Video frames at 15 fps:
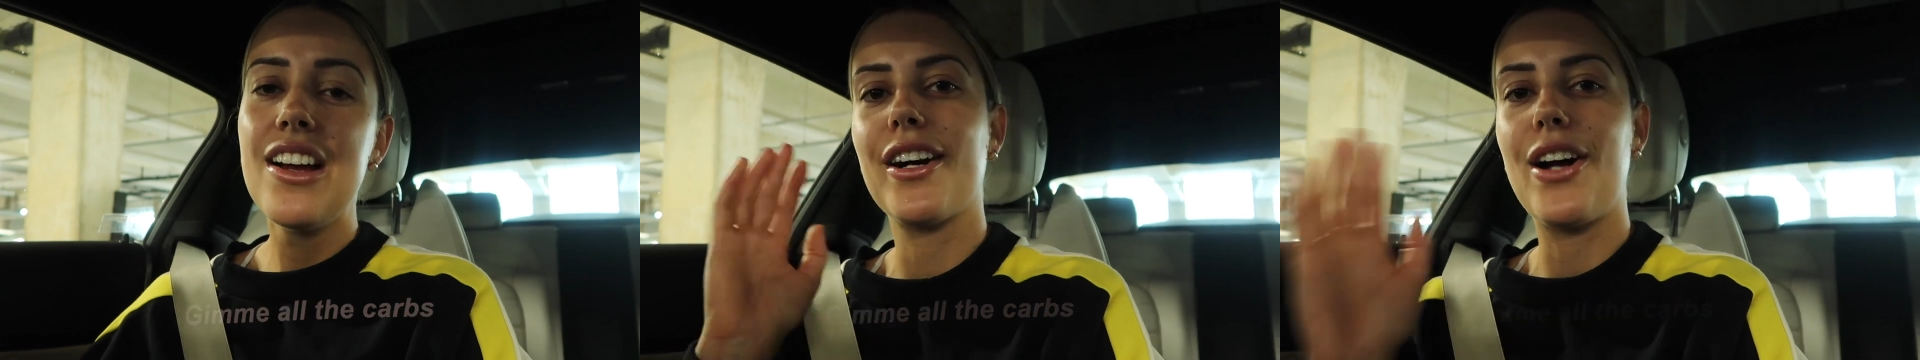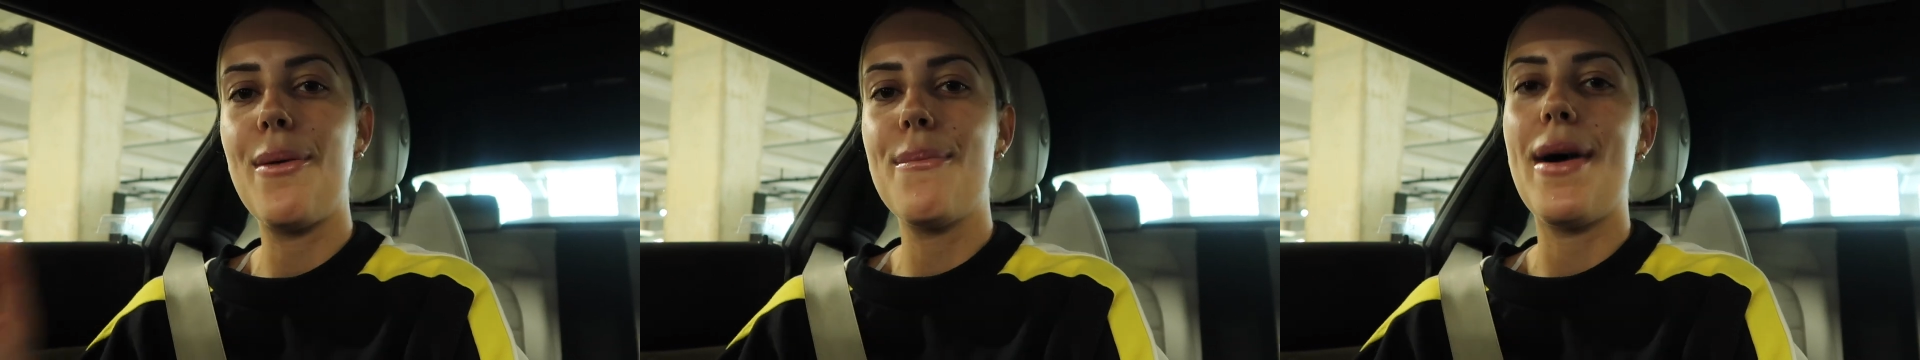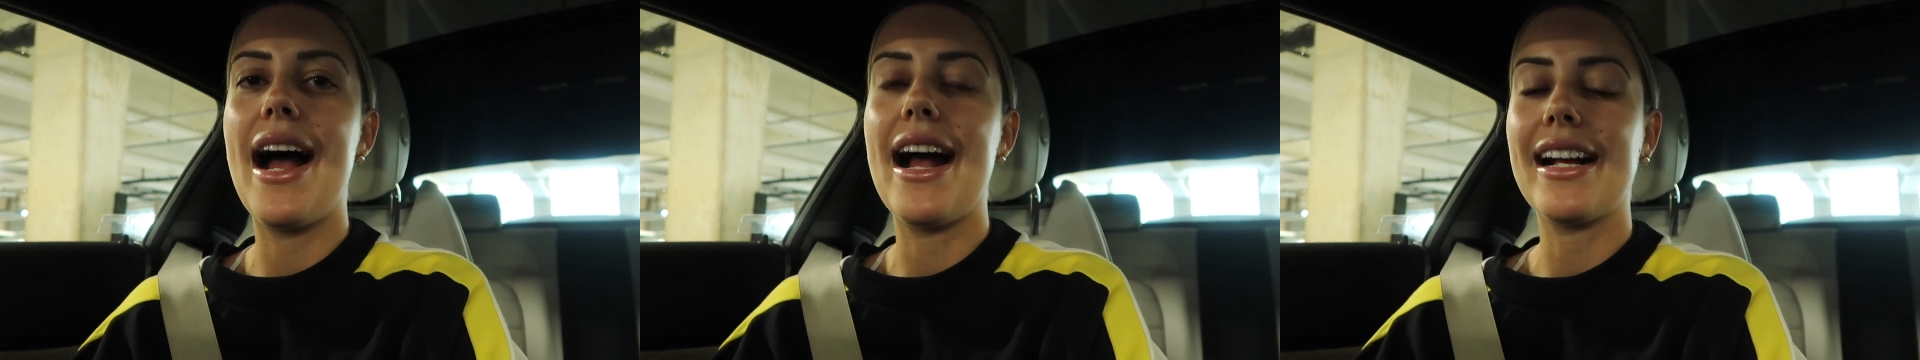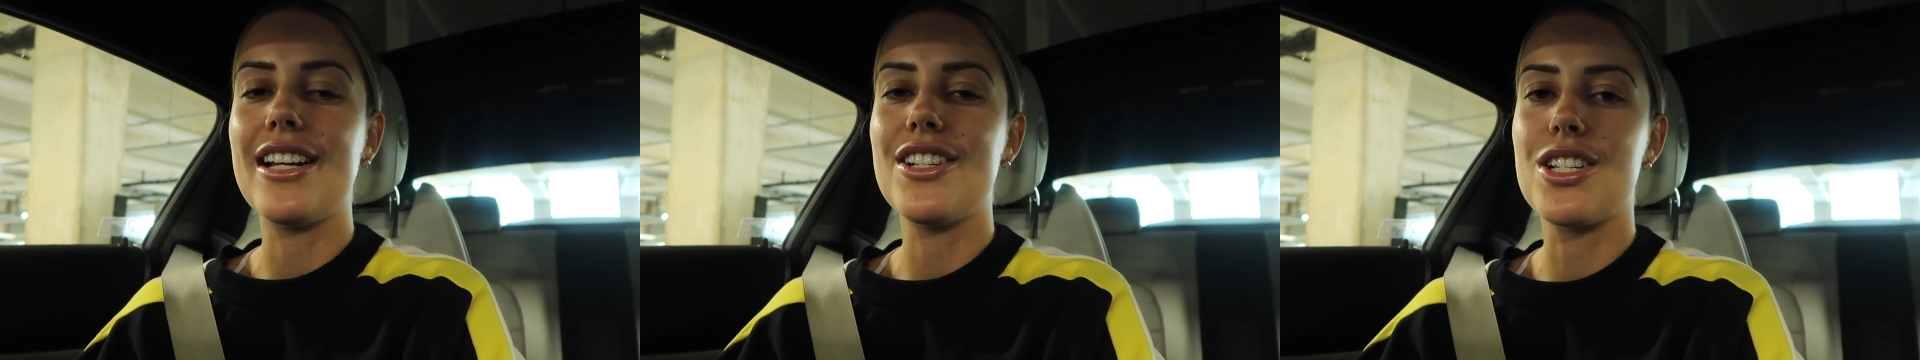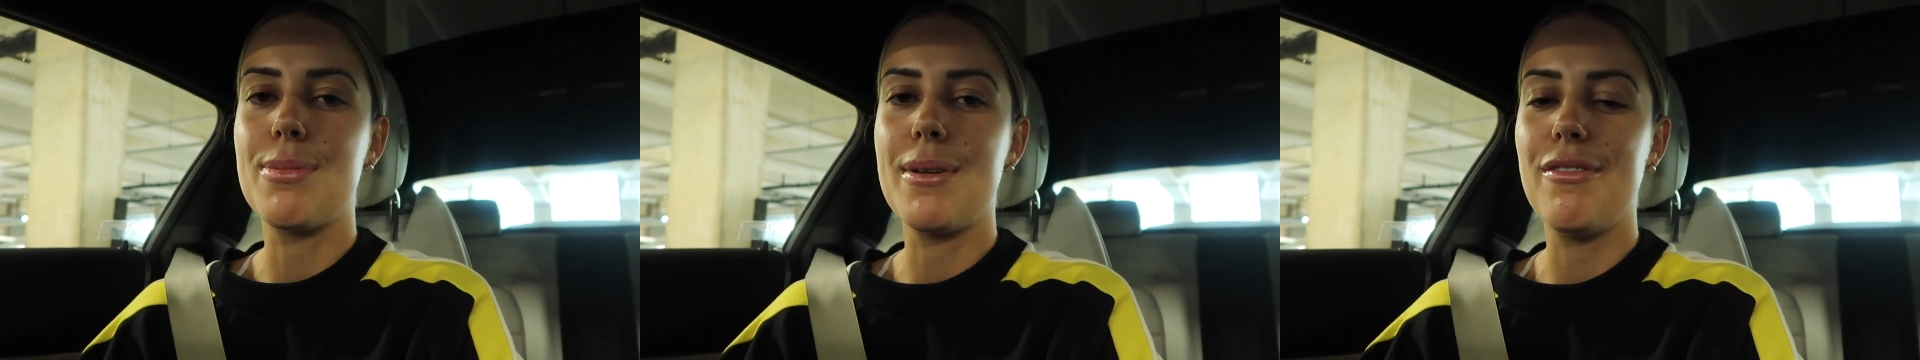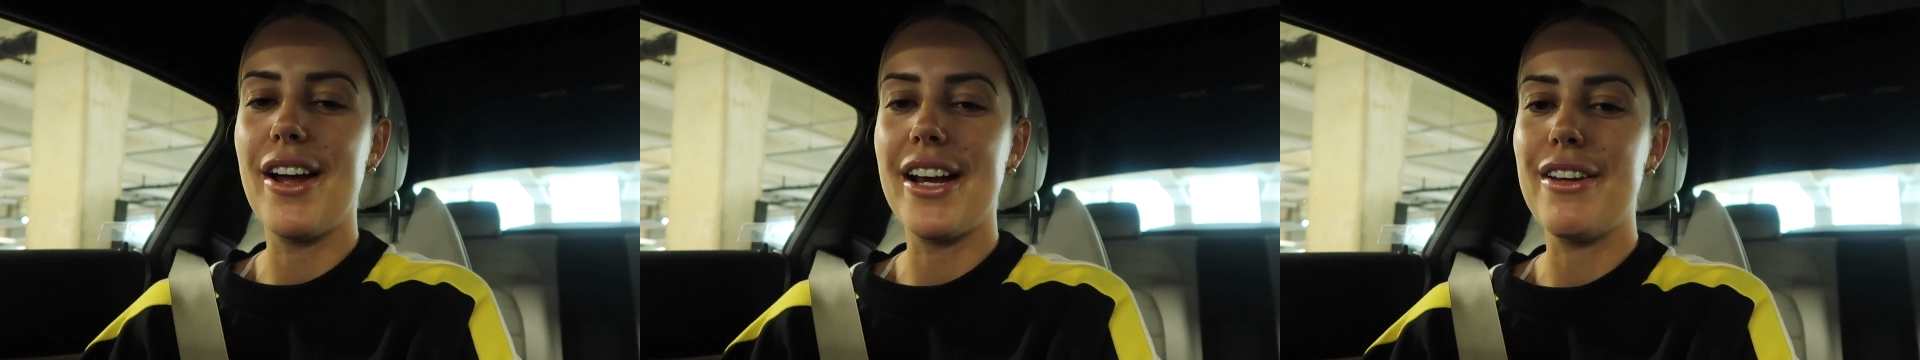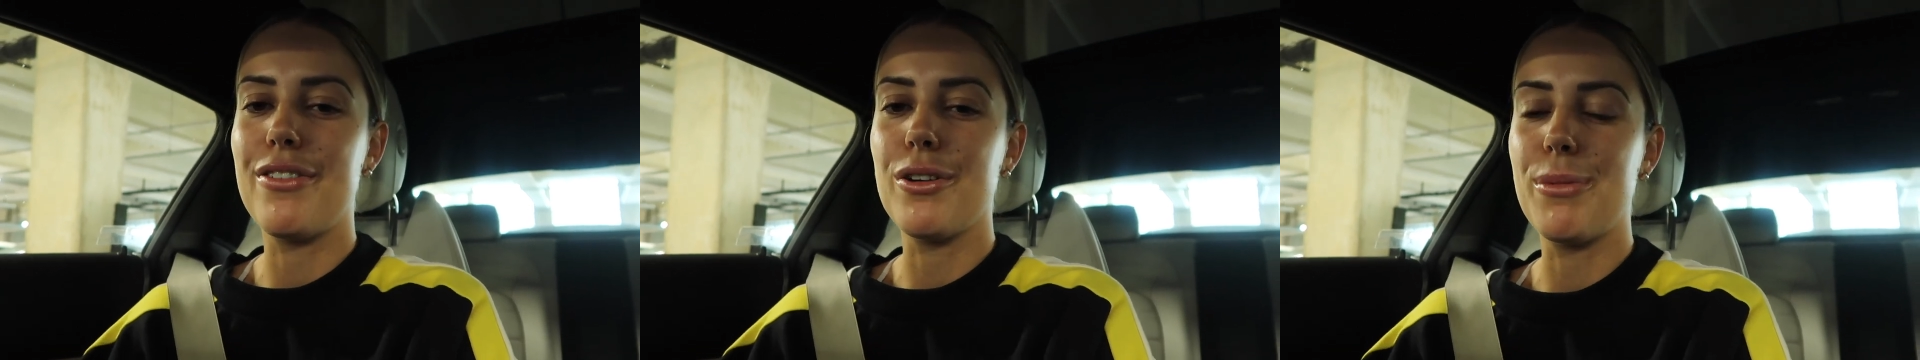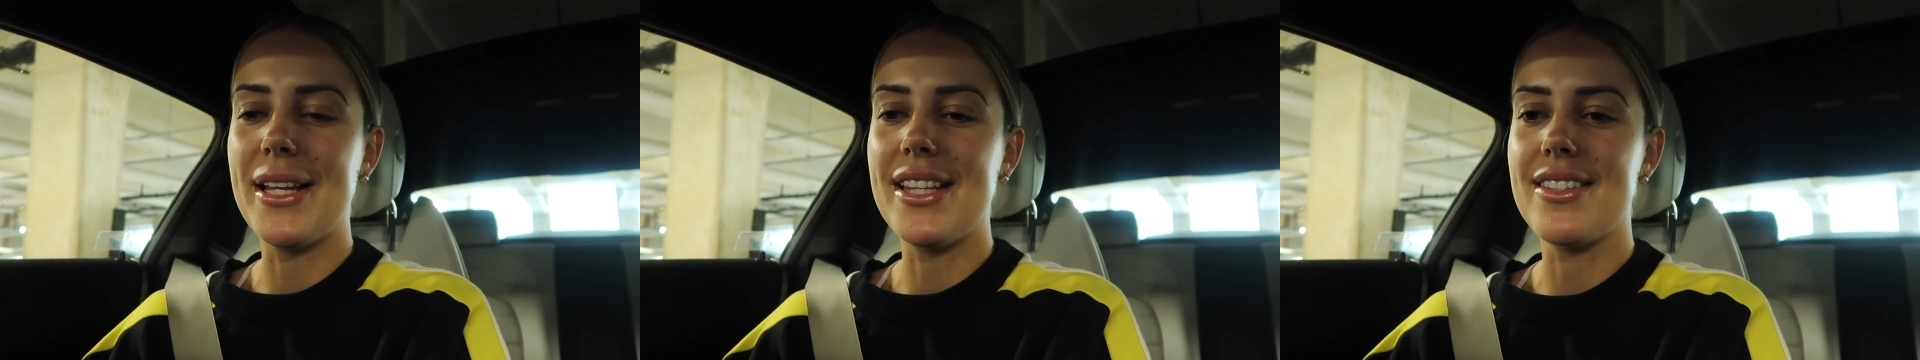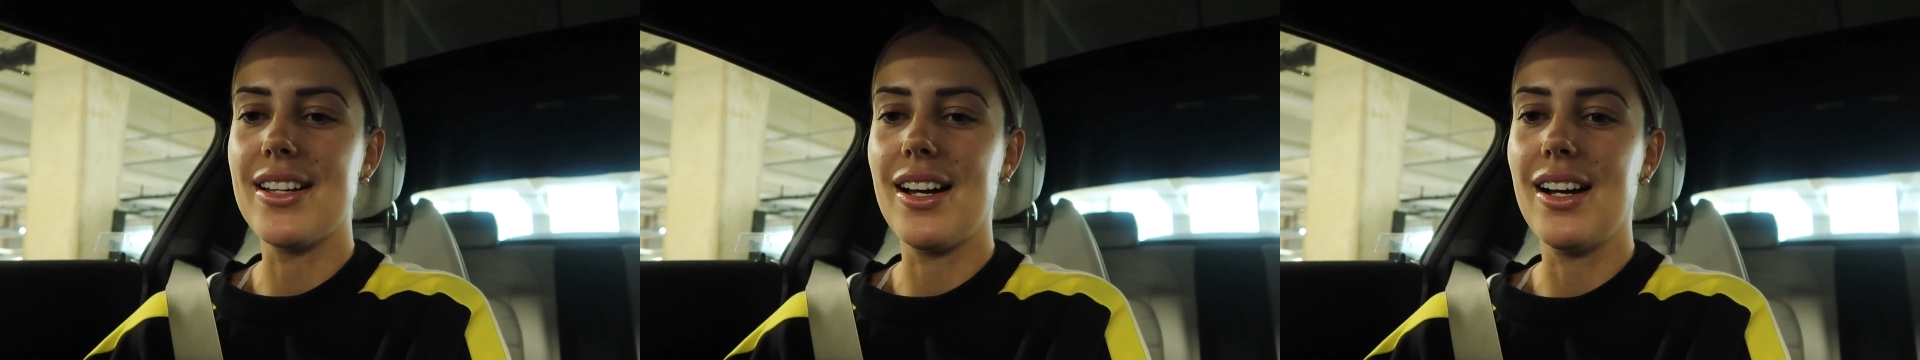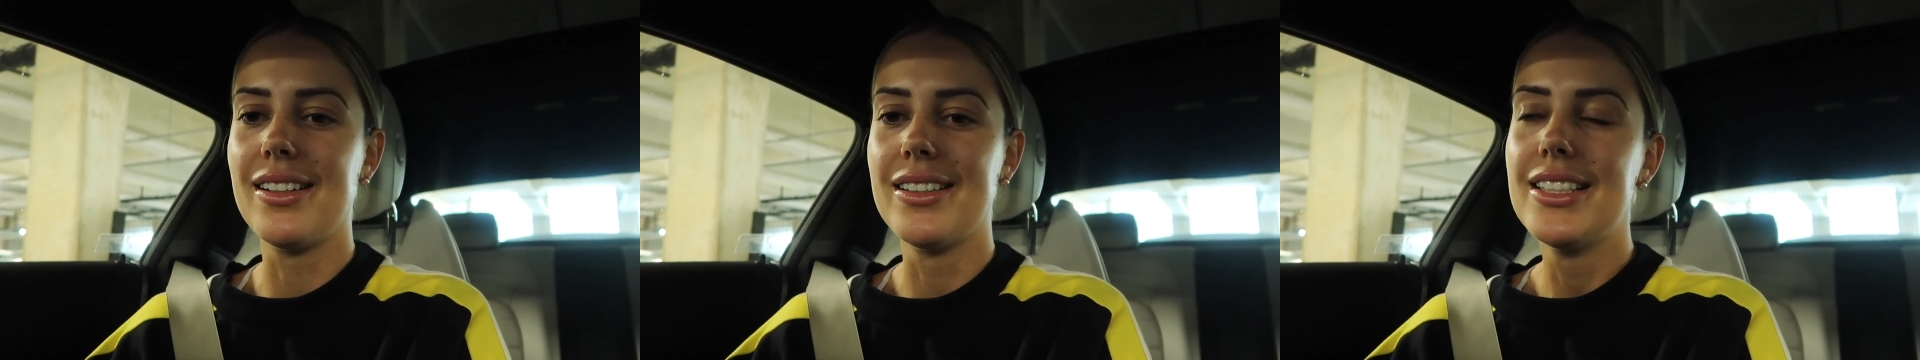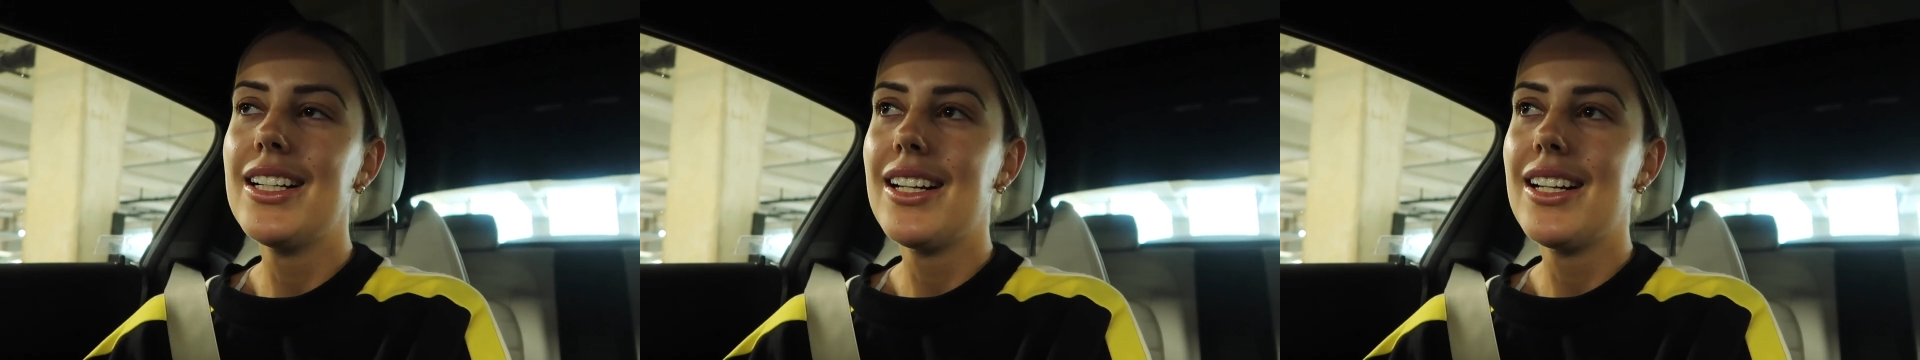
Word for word: I'll come back and just be ready for winter,